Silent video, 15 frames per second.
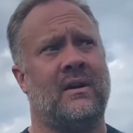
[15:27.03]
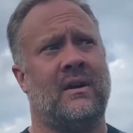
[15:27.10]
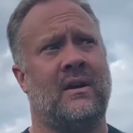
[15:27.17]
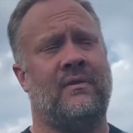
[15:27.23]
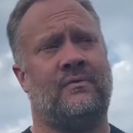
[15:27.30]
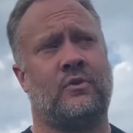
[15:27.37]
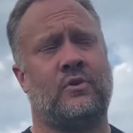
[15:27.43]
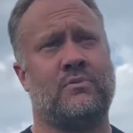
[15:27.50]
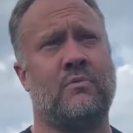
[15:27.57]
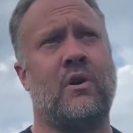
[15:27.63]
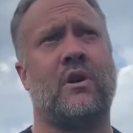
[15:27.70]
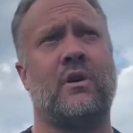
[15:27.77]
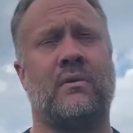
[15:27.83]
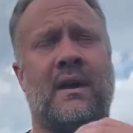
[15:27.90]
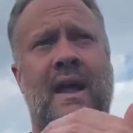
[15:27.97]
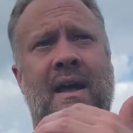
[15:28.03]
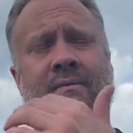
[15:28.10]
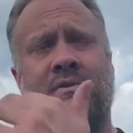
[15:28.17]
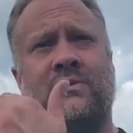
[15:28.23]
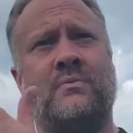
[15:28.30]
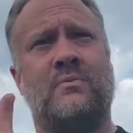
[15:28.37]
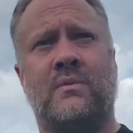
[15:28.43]
if they're smart,
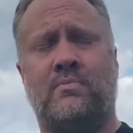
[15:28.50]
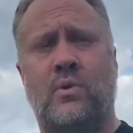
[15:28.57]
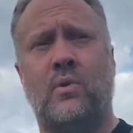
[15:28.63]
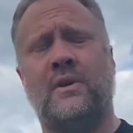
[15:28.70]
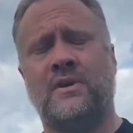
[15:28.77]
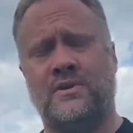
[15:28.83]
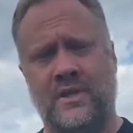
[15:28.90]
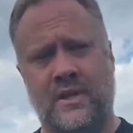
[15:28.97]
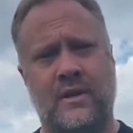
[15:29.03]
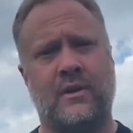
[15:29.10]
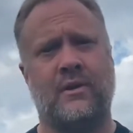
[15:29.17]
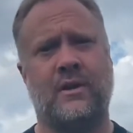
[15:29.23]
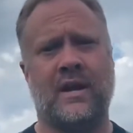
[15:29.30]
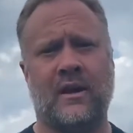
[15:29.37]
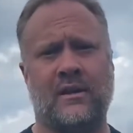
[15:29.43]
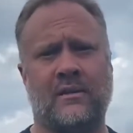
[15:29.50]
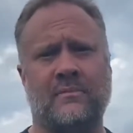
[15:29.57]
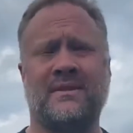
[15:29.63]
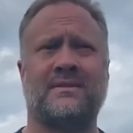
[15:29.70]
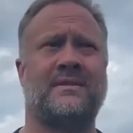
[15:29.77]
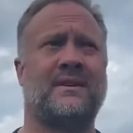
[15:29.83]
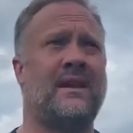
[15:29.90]
having someone pulling security
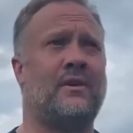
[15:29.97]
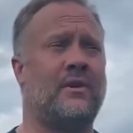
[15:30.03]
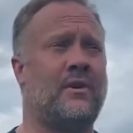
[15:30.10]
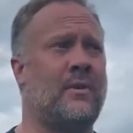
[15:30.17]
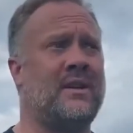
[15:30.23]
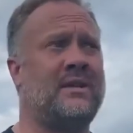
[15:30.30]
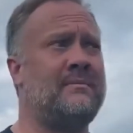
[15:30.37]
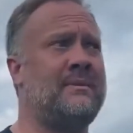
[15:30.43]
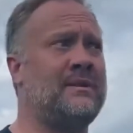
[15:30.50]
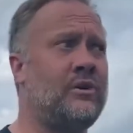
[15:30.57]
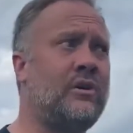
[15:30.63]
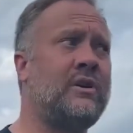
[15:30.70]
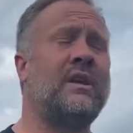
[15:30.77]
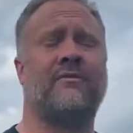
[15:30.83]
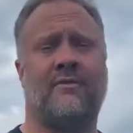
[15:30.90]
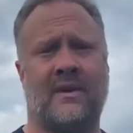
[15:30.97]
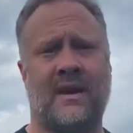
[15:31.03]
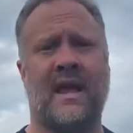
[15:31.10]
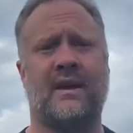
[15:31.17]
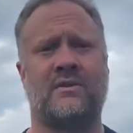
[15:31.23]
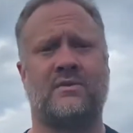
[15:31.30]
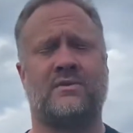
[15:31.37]
elements, and they're going to be looking for
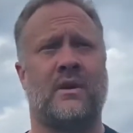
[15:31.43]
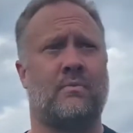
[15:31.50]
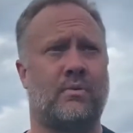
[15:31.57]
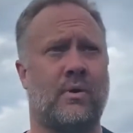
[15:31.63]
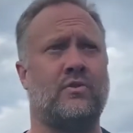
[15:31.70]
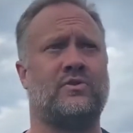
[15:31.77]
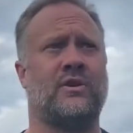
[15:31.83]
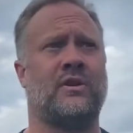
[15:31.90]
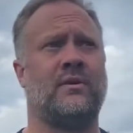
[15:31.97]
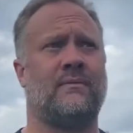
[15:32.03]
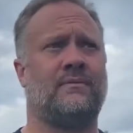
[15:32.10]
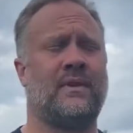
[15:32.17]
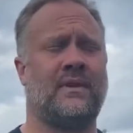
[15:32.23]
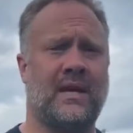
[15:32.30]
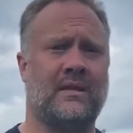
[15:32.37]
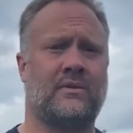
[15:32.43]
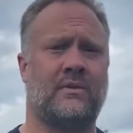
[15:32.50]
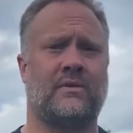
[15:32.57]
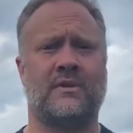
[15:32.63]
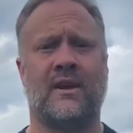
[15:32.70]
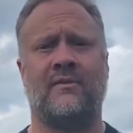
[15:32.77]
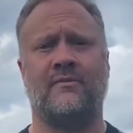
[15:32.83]
guys approaching to take
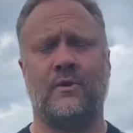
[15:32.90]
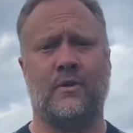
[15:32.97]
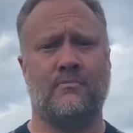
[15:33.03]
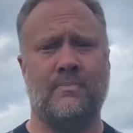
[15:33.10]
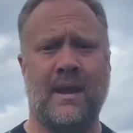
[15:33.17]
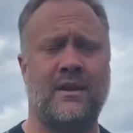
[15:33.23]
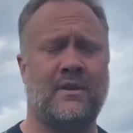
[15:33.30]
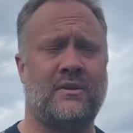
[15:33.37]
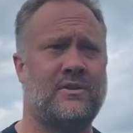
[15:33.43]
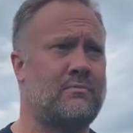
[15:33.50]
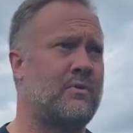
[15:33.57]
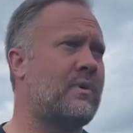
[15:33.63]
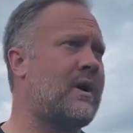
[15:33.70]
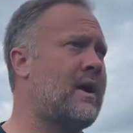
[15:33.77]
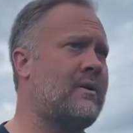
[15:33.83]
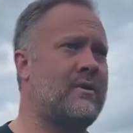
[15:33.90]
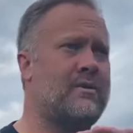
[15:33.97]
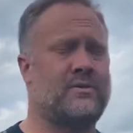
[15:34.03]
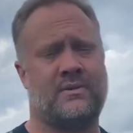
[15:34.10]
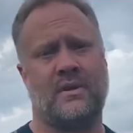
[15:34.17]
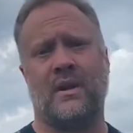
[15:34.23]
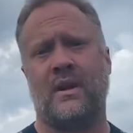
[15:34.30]
their stuff, you know, bandits,
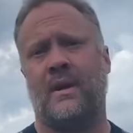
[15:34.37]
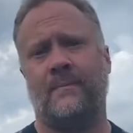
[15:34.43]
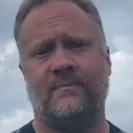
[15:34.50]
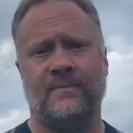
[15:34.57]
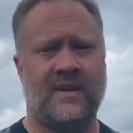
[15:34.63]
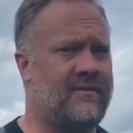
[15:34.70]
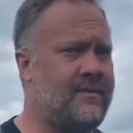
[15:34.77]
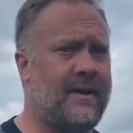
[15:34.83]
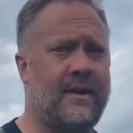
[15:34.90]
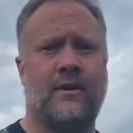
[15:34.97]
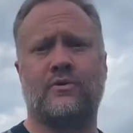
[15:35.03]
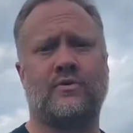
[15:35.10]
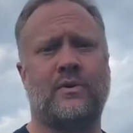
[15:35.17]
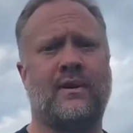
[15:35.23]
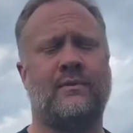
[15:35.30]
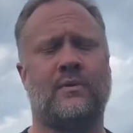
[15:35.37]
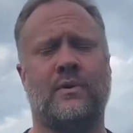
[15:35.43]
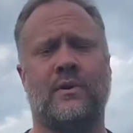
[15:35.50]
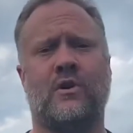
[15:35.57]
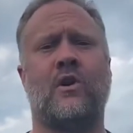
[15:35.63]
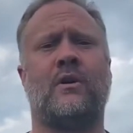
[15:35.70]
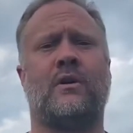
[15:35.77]
marauders, invaders, whatever you
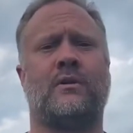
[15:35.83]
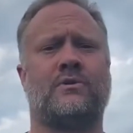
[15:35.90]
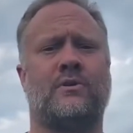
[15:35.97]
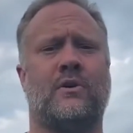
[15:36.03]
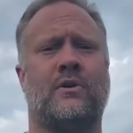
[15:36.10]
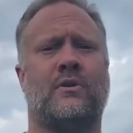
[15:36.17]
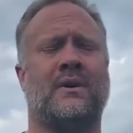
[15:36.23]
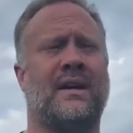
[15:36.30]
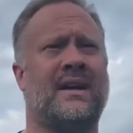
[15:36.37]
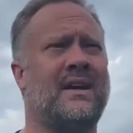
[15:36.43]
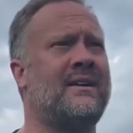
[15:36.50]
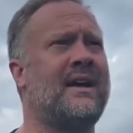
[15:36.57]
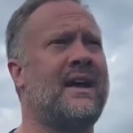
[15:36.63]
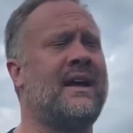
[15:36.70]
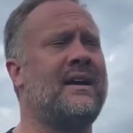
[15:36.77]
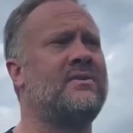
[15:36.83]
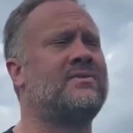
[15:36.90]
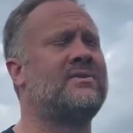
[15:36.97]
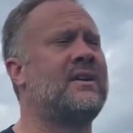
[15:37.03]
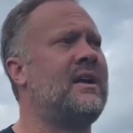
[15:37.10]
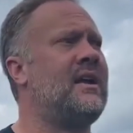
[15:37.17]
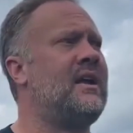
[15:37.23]
want to call it. So again,
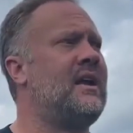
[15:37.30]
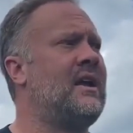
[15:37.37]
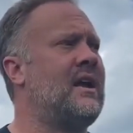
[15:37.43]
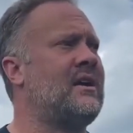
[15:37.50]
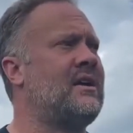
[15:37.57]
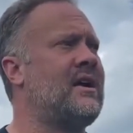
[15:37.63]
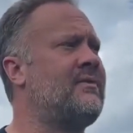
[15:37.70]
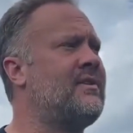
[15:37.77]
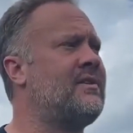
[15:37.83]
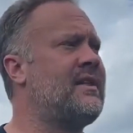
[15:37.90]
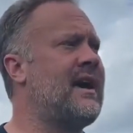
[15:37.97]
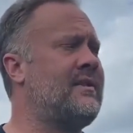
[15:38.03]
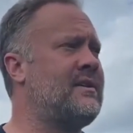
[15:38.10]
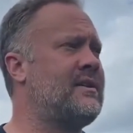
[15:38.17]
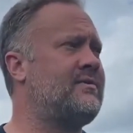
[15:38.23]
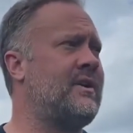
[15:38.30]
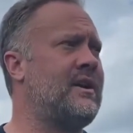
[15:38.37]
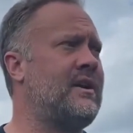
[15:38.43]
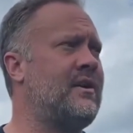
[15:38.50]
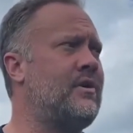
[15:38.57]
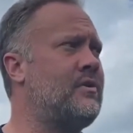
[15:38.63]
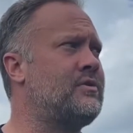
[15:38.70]
guys, covered a lot in these
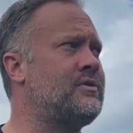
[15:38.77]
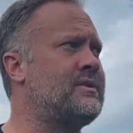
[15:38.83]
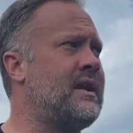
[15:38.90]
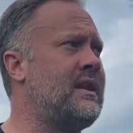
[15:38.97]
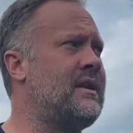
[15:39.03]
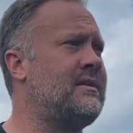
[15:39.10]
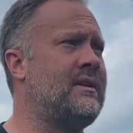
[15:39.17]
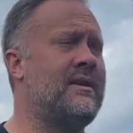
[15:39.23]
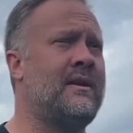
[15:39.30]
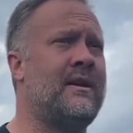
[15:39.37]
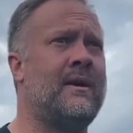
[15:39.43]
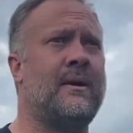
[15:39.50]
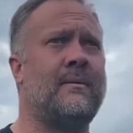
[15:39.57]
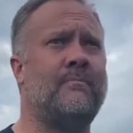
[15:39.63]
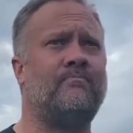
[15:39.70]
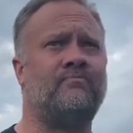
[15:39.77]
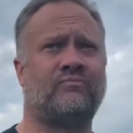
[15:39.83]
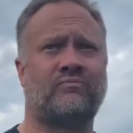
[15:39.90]
videos, and then